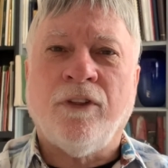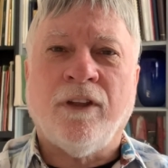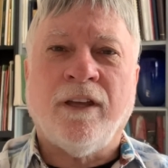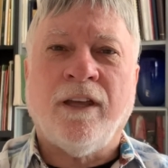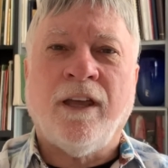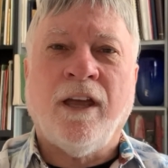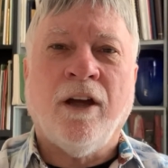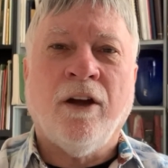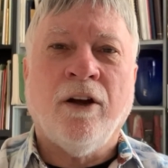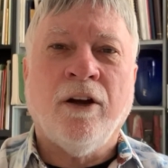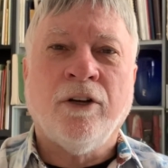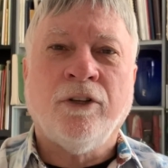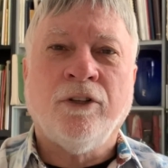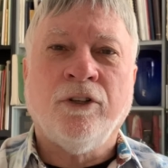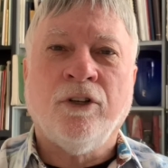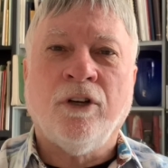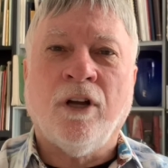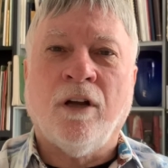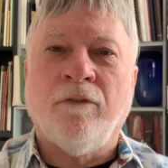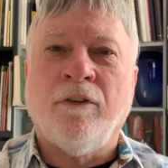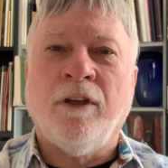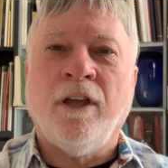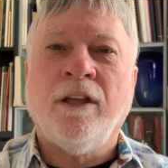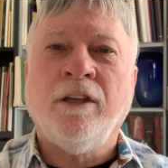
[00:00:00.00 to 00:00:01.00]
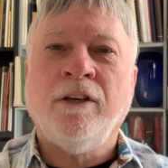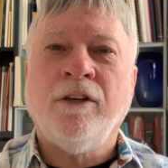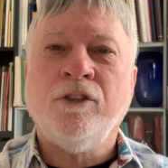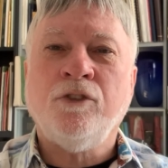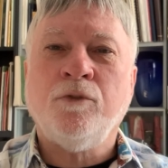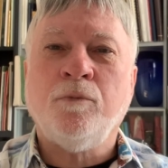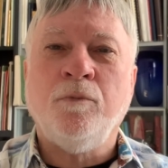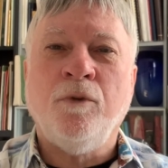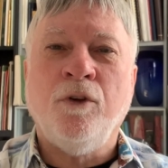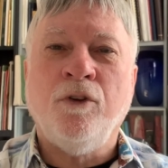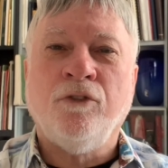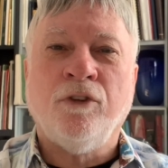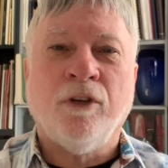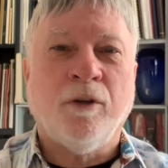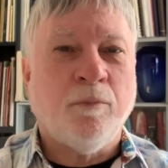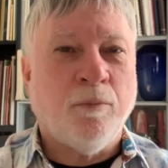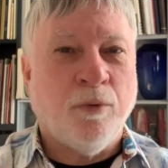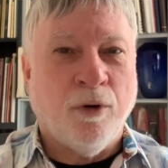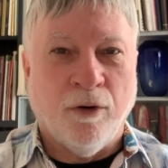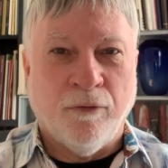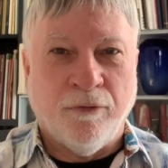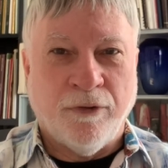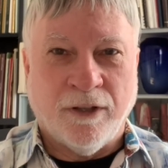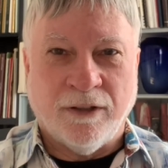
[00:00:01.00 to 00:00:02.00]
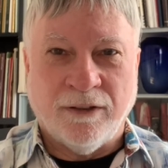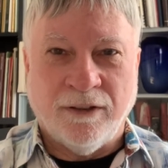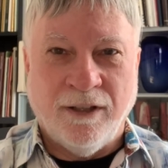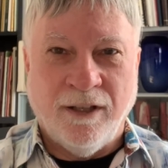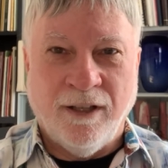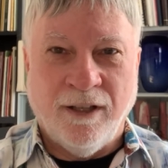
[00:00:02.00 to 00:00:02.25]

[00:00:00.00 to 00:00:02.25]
character of English music perfectly.